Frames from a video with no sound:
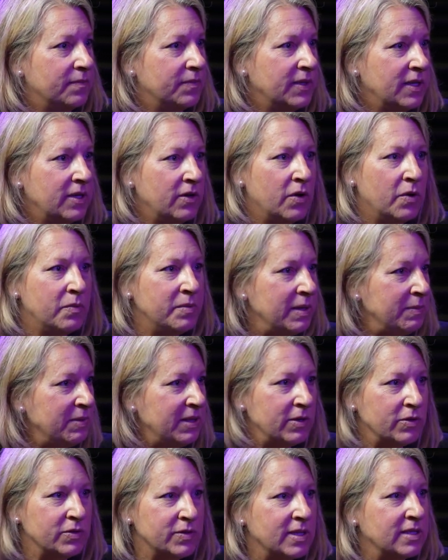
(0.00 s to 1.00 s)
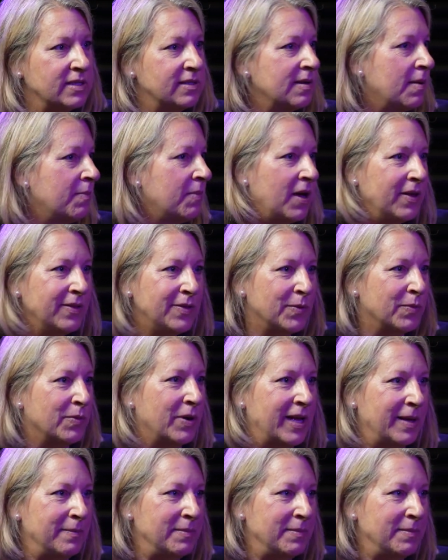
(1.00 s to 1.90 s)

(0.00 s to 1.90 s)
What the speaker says: Maybe there's some other way.